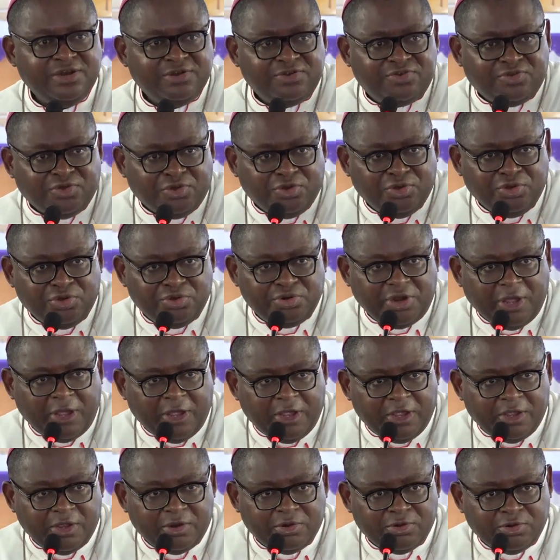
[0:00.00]
to
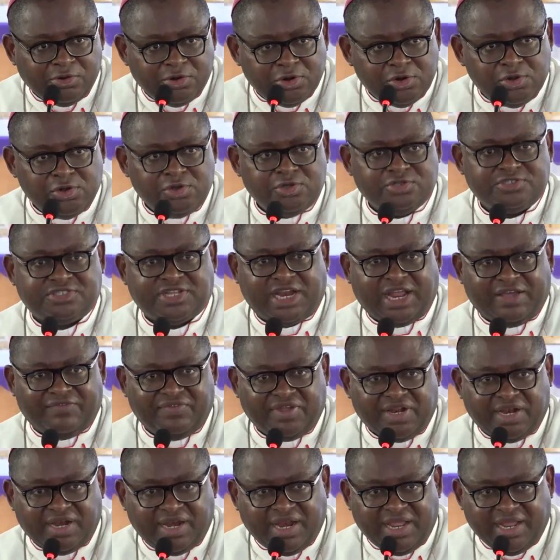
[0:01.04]
the rules that have
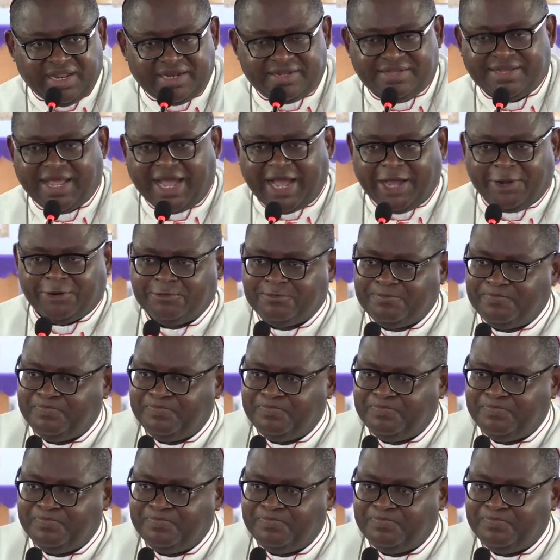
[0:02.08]
been laid down.